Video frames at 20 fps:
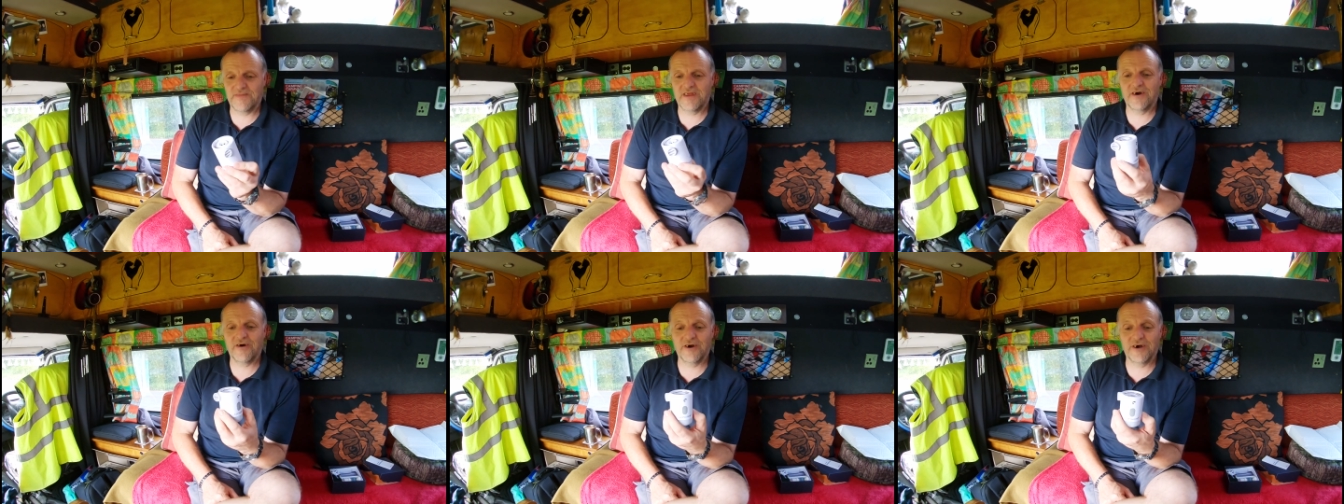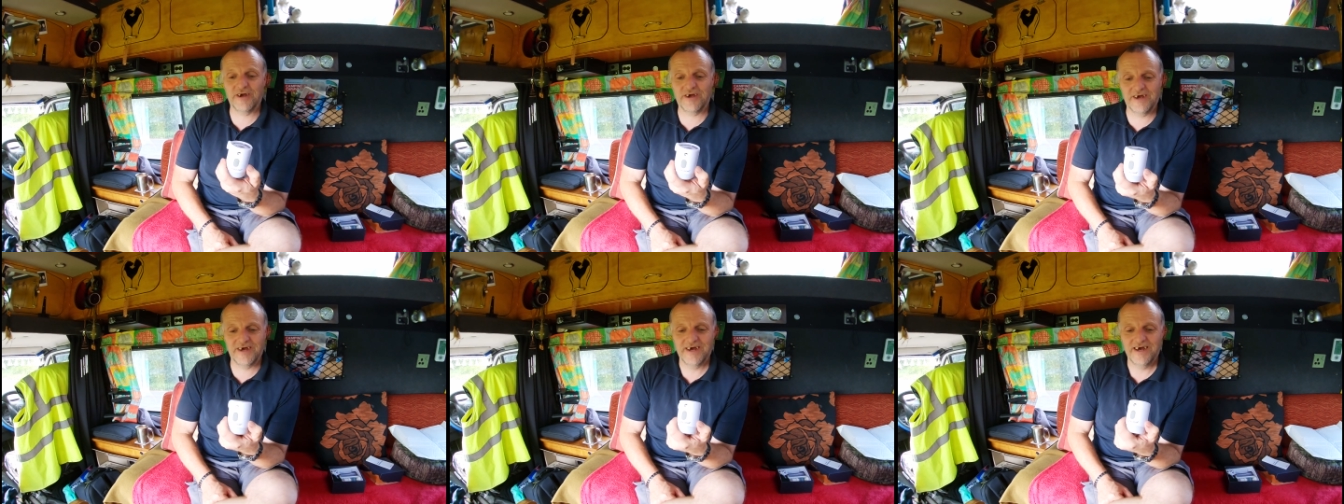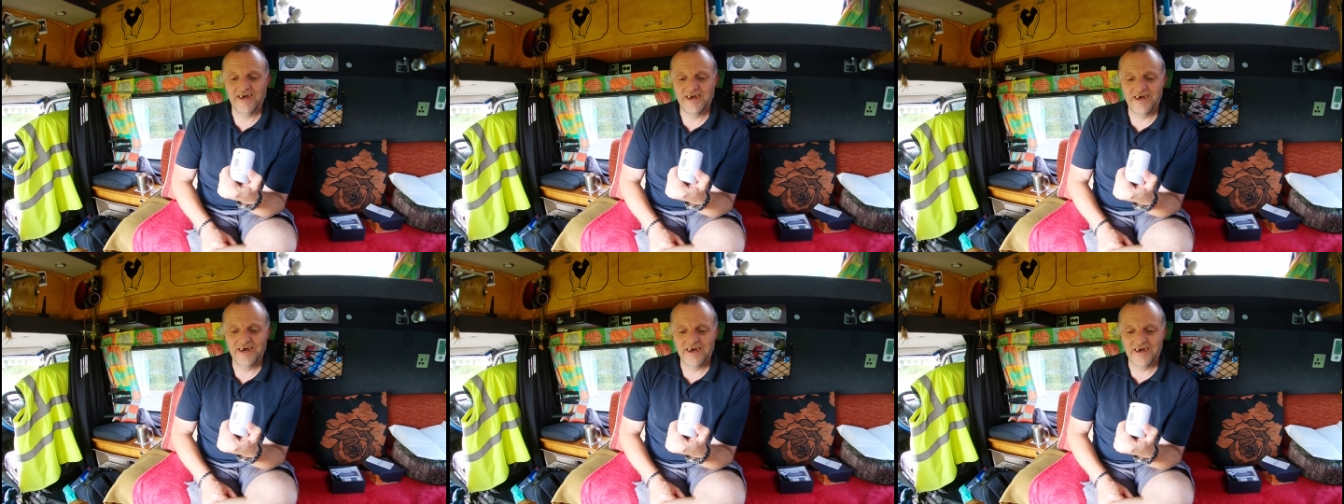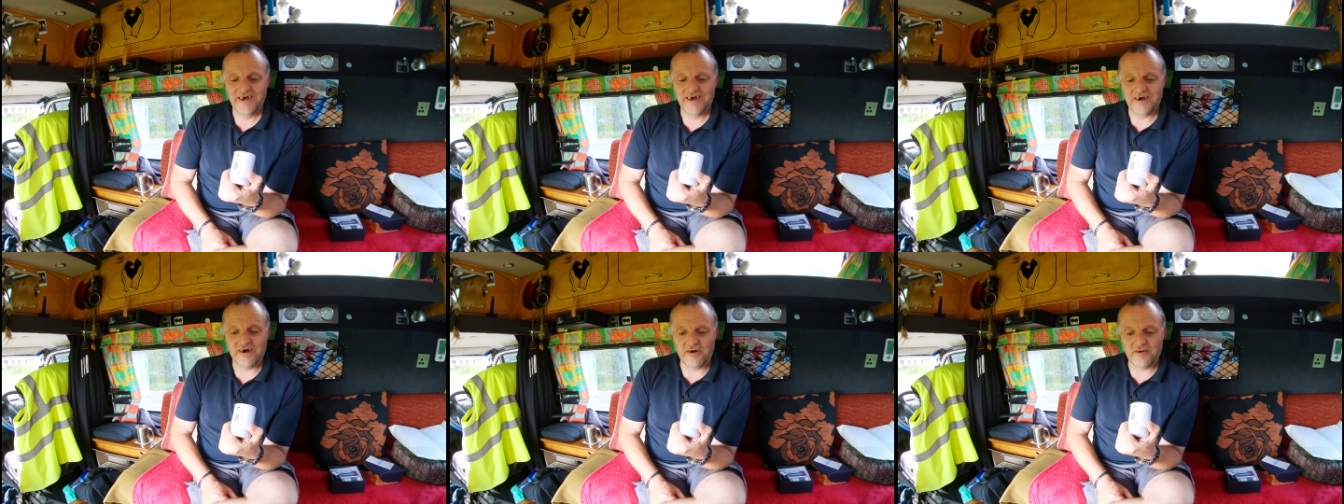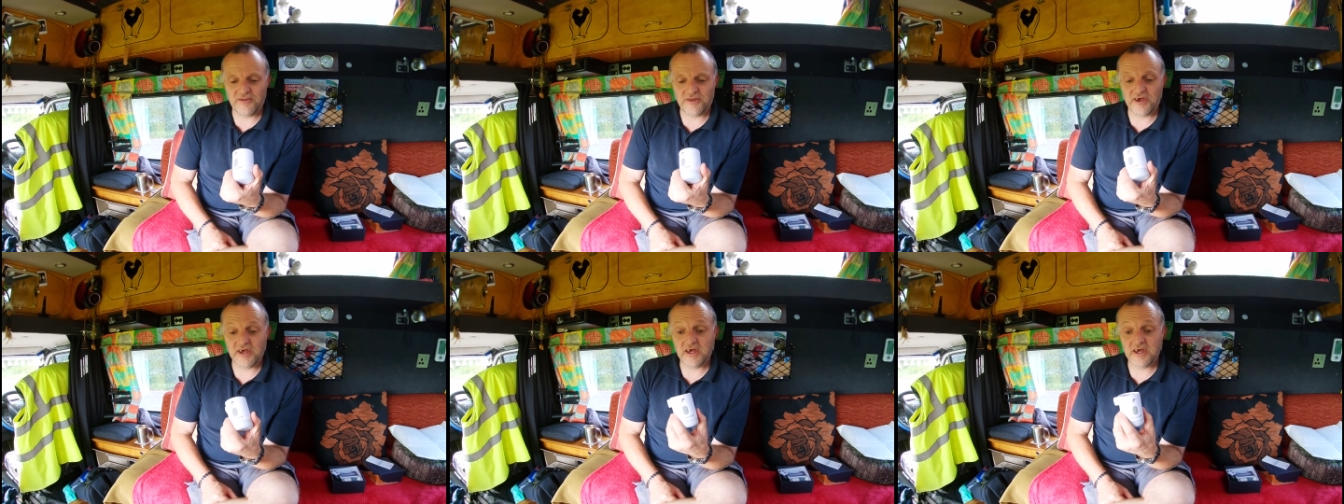I
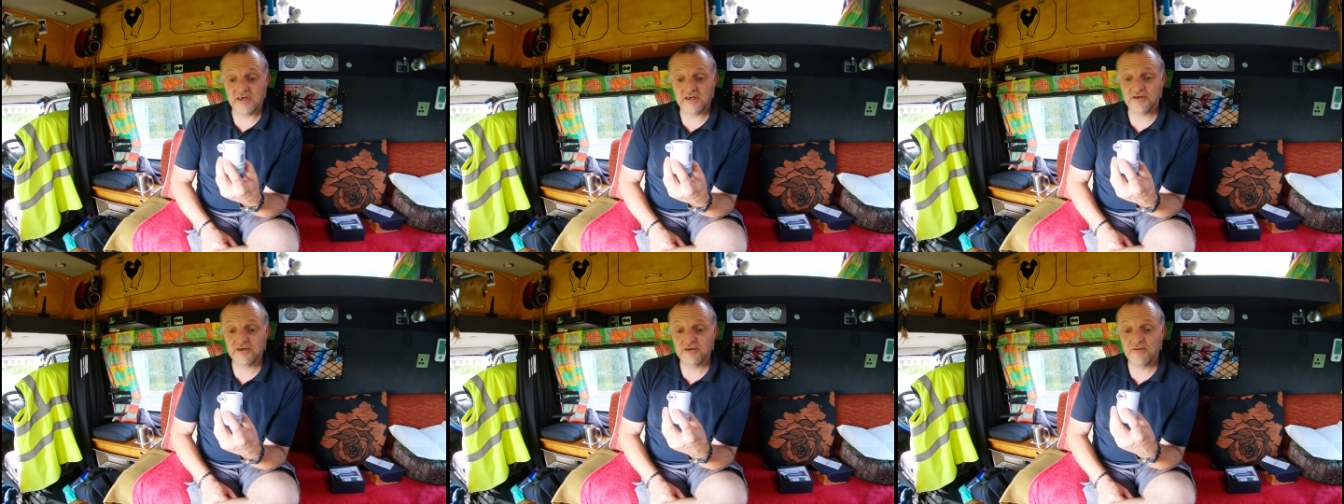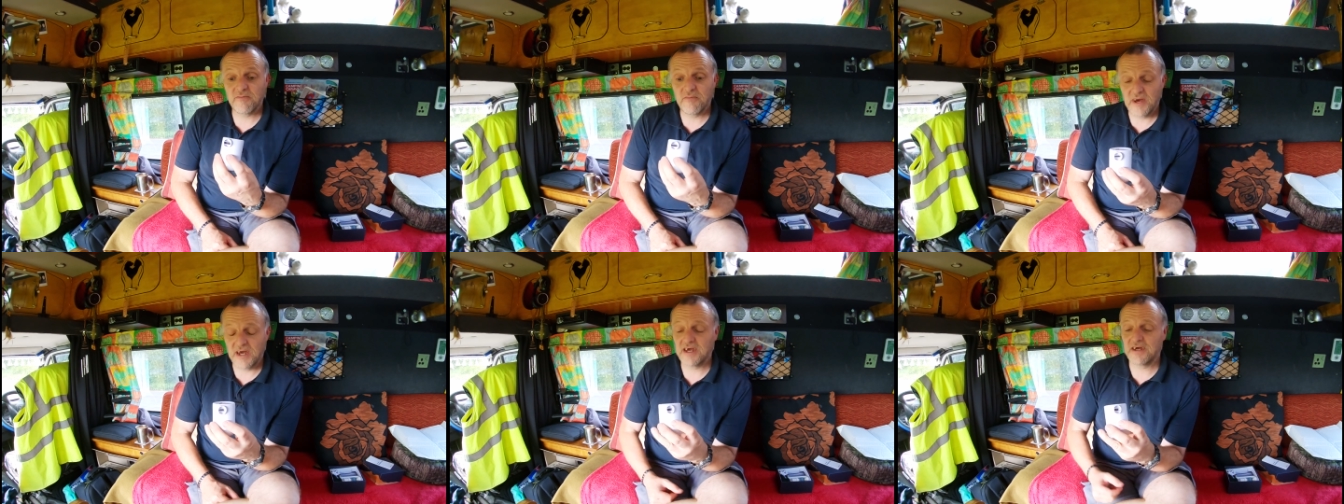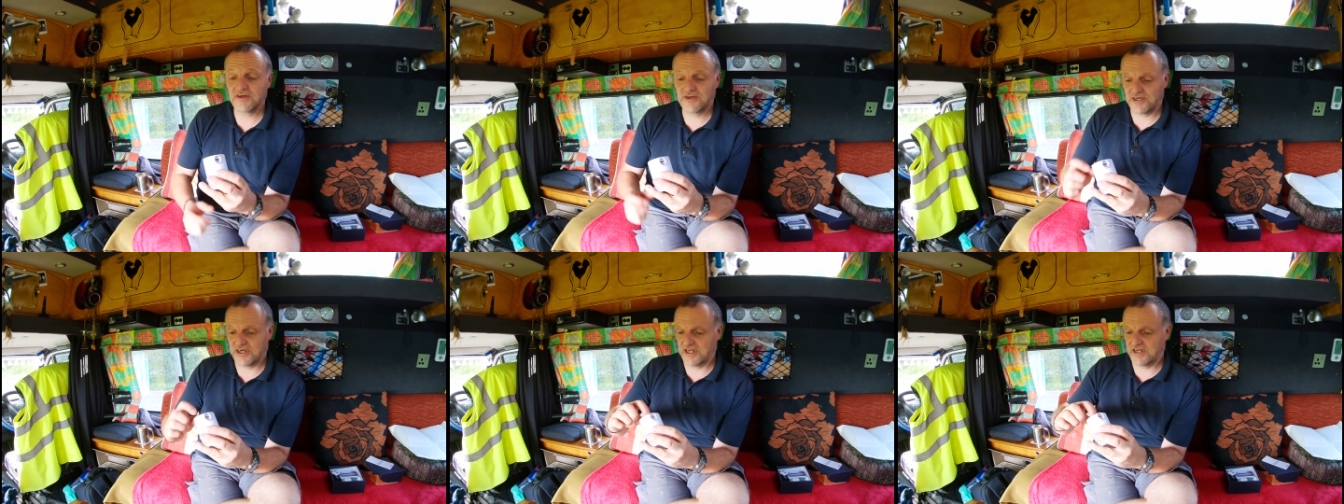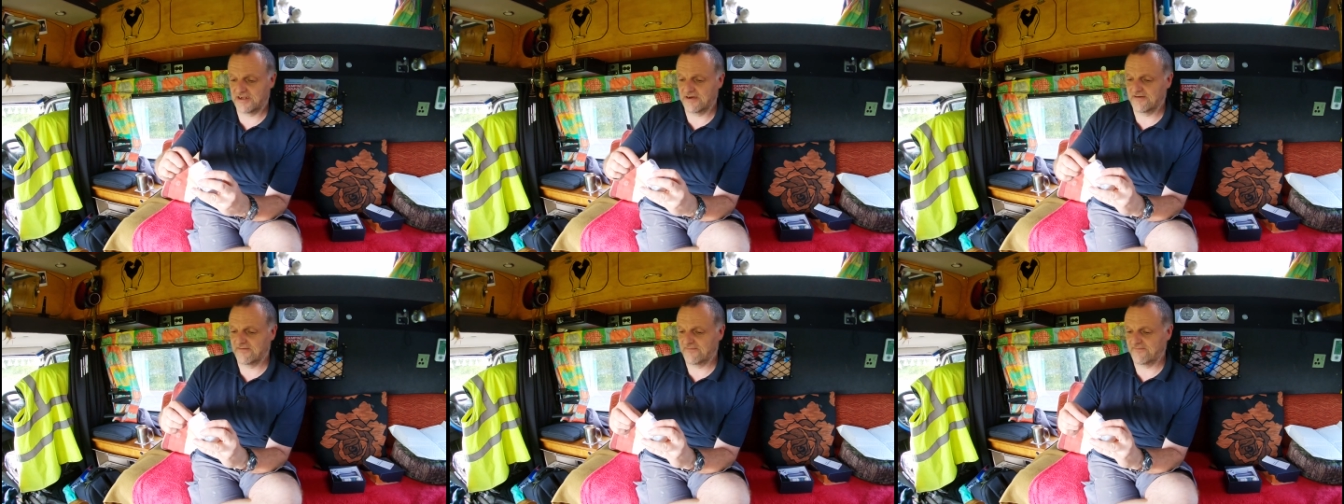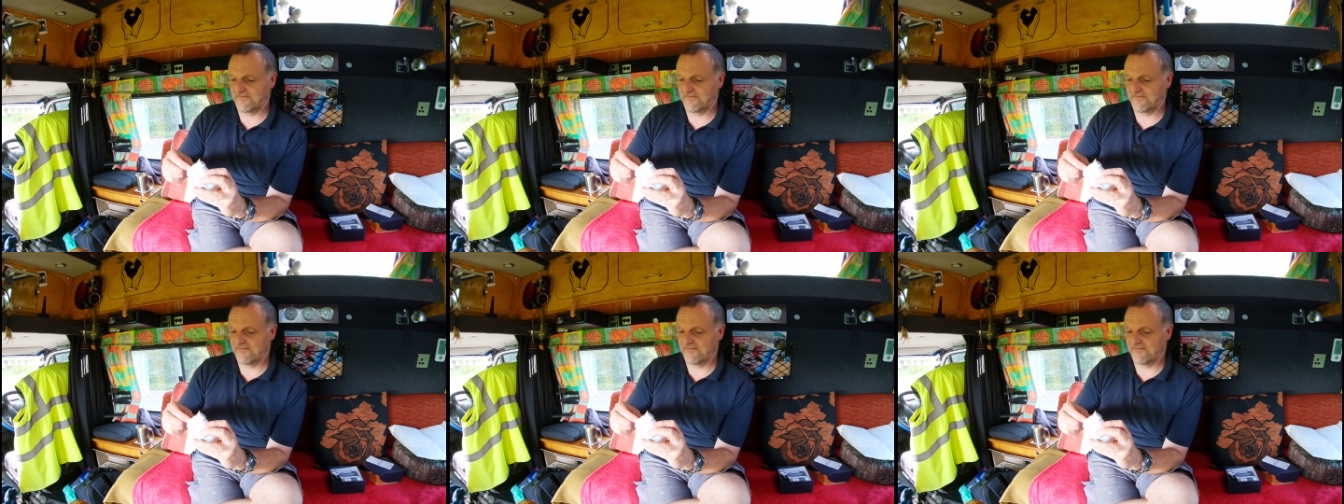think it's amazing.